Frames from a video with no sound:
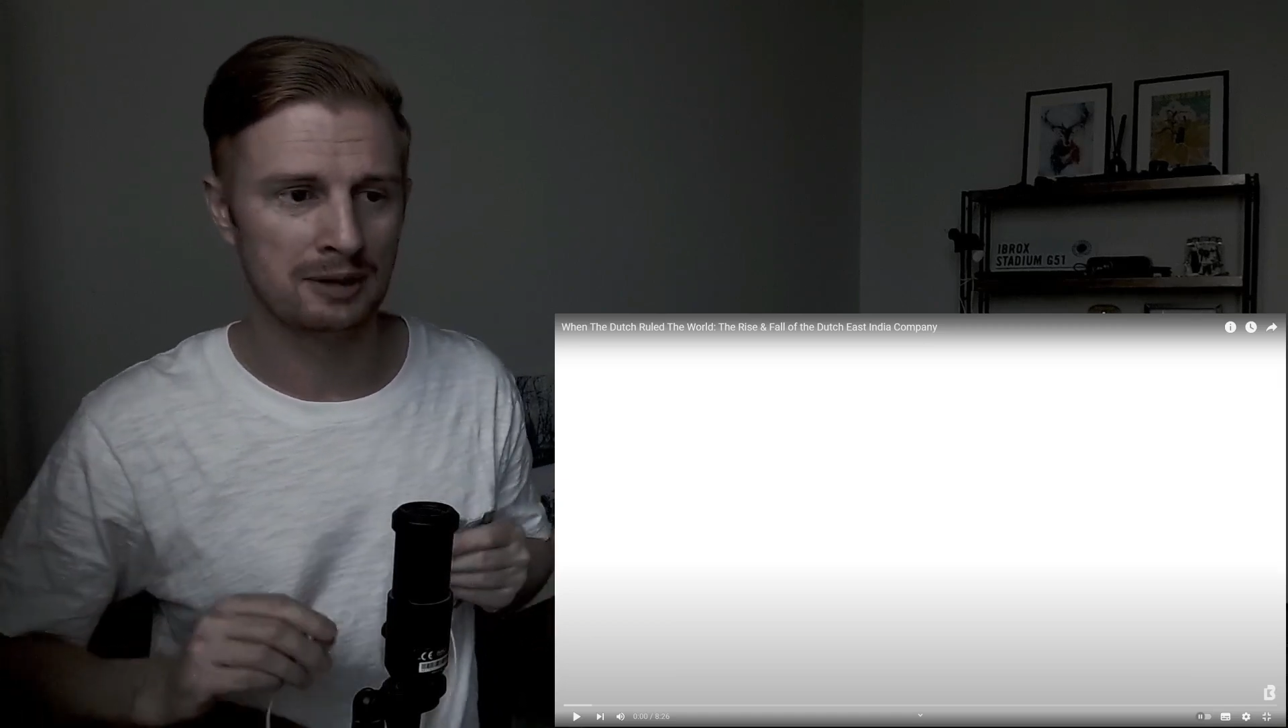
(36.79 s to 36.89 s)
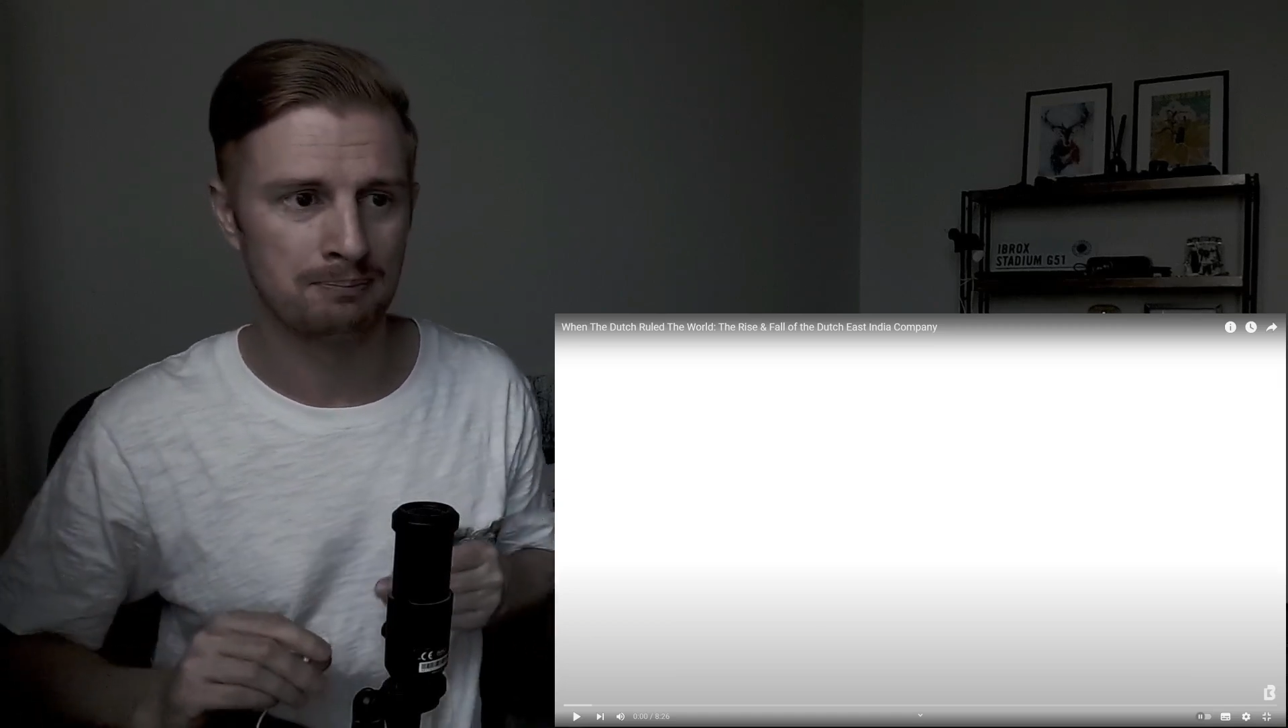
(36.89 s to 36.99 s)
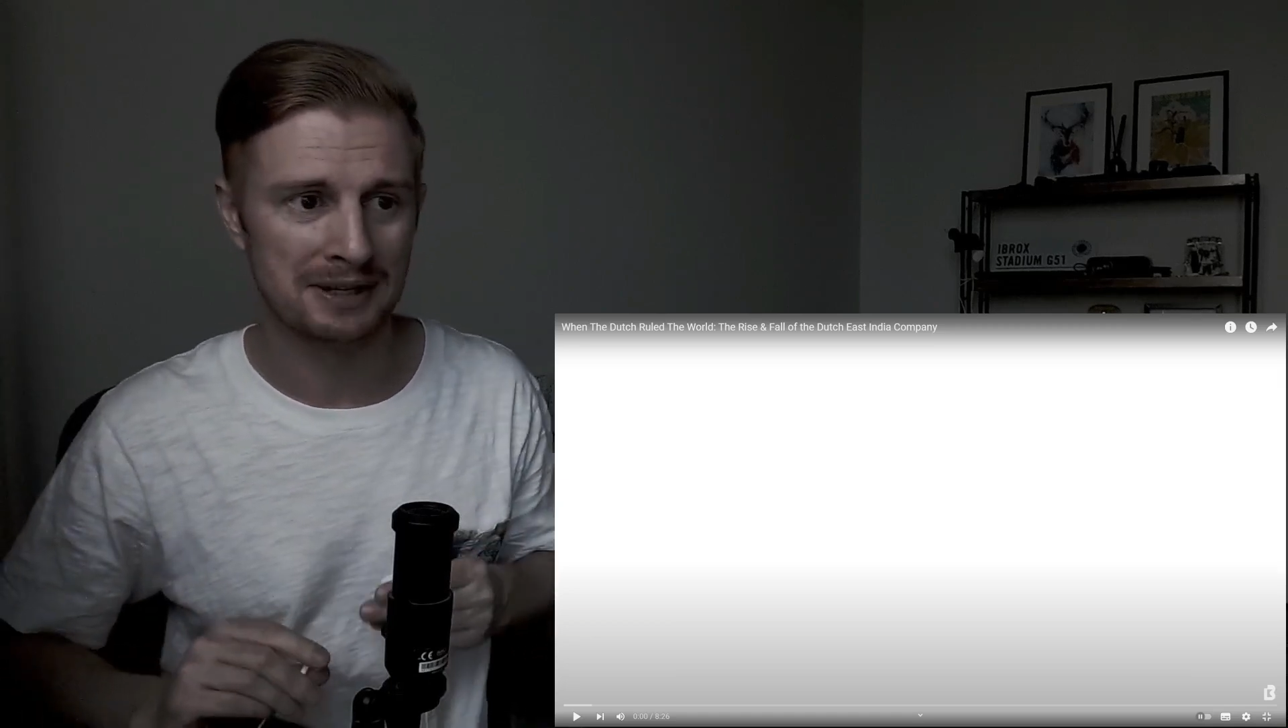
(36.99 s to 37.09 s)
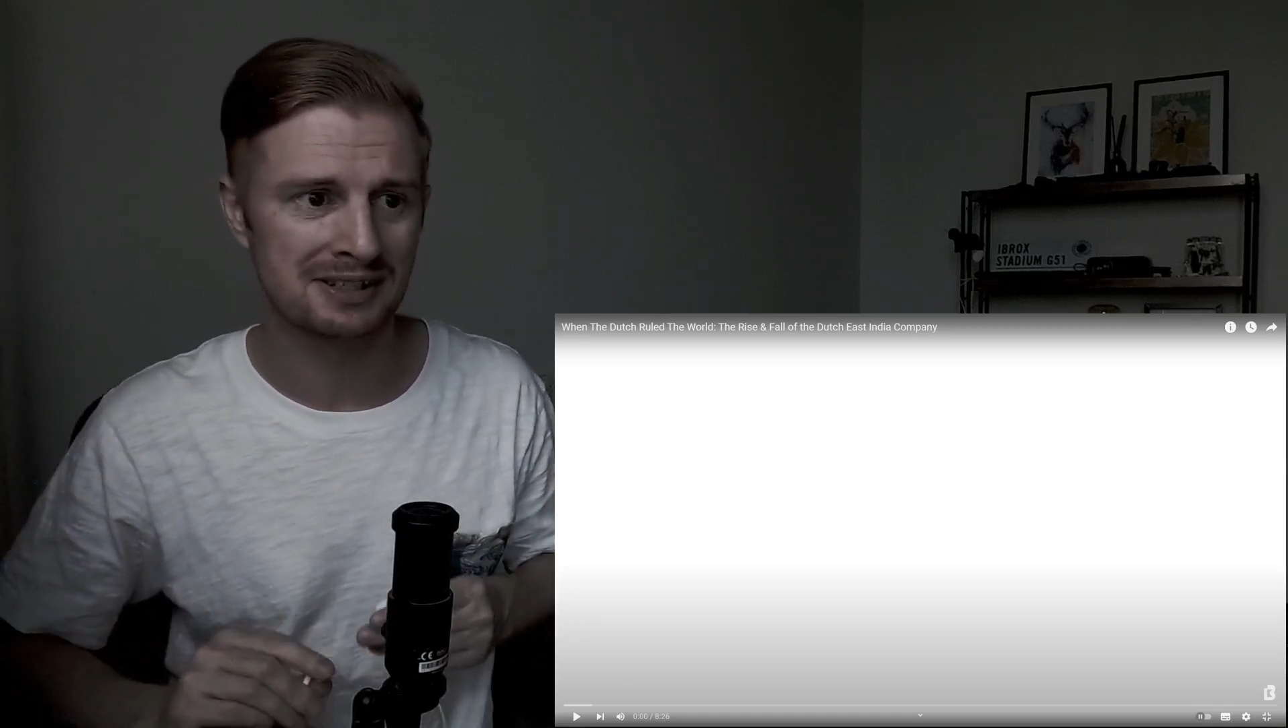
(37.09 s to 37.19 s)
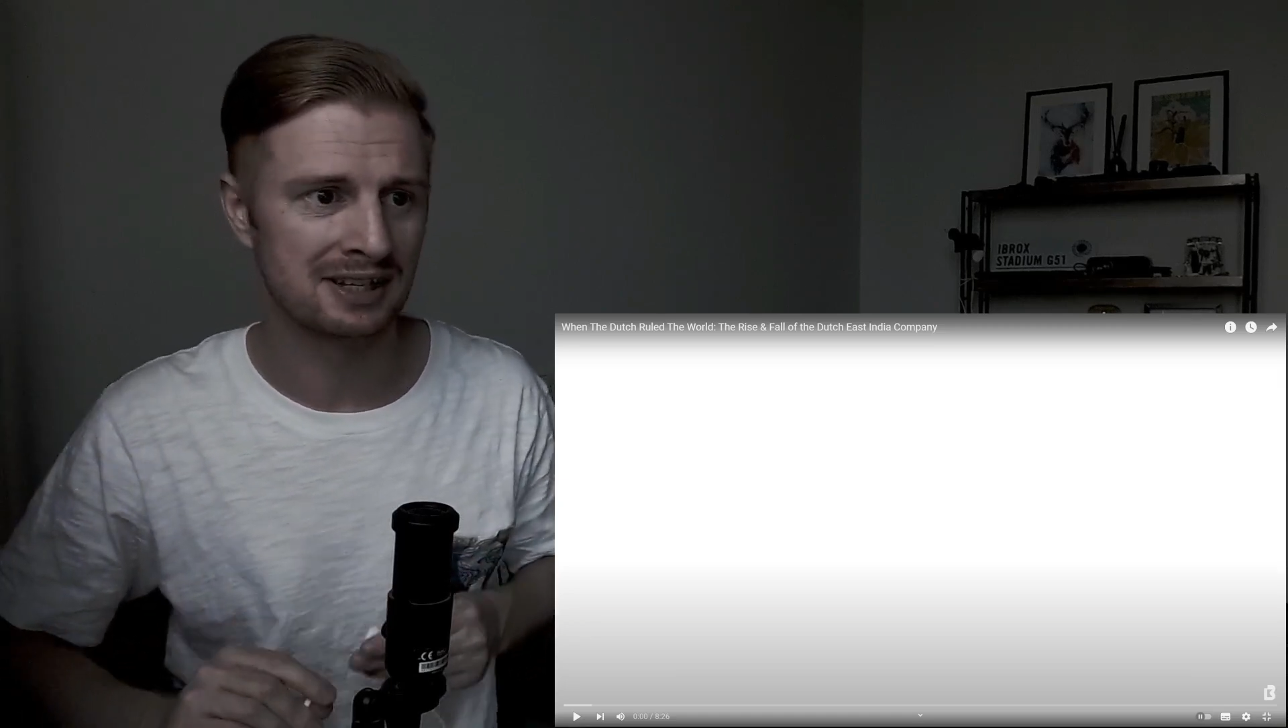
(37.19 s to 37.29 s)

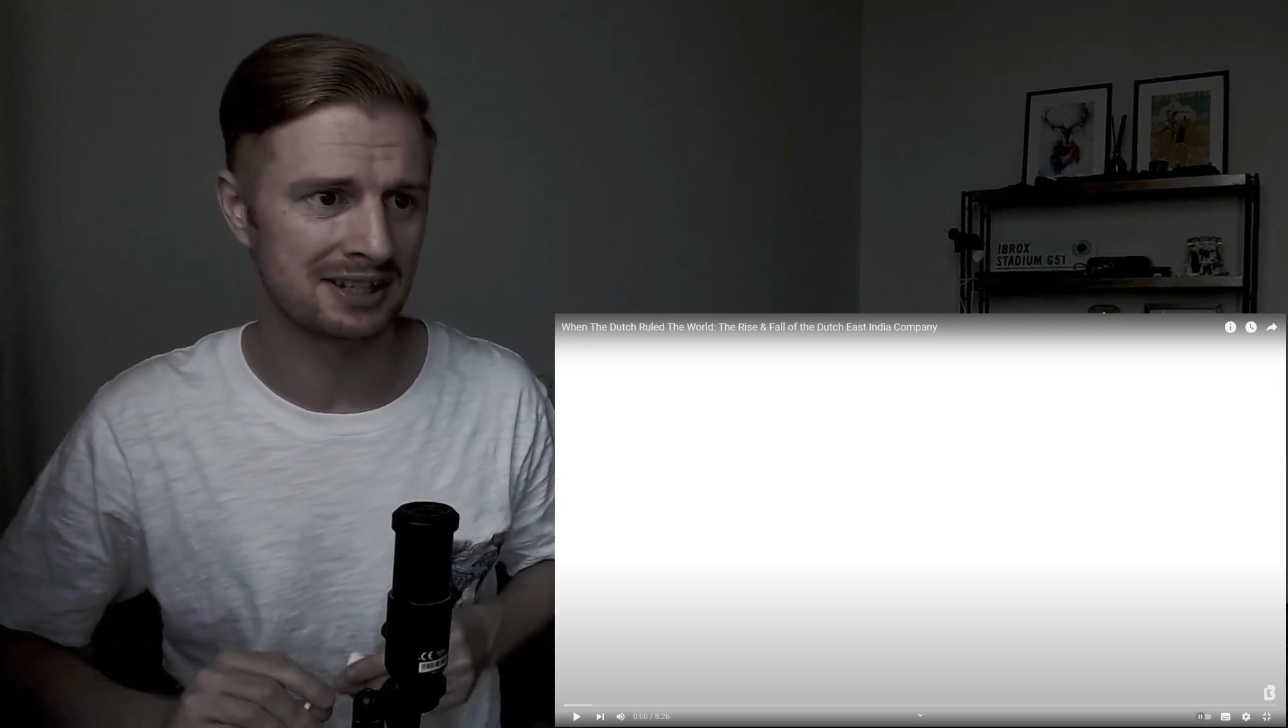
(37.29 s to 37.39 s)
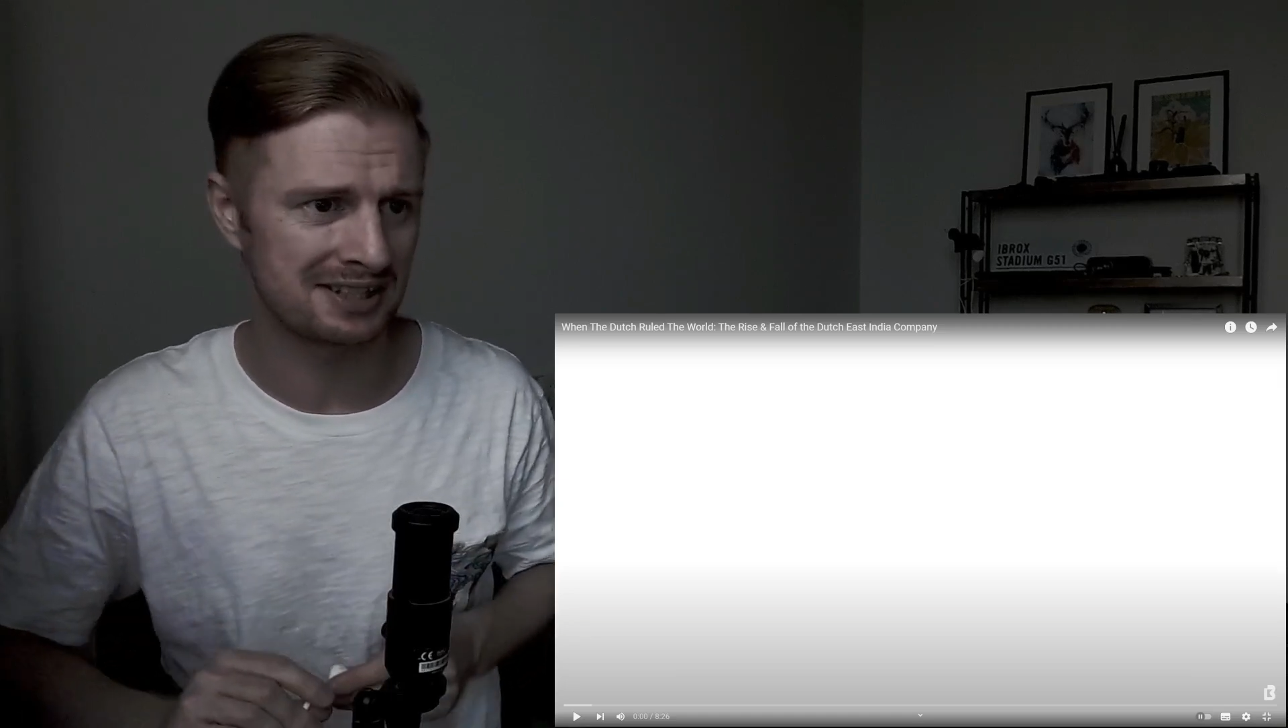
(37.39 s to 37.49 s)
business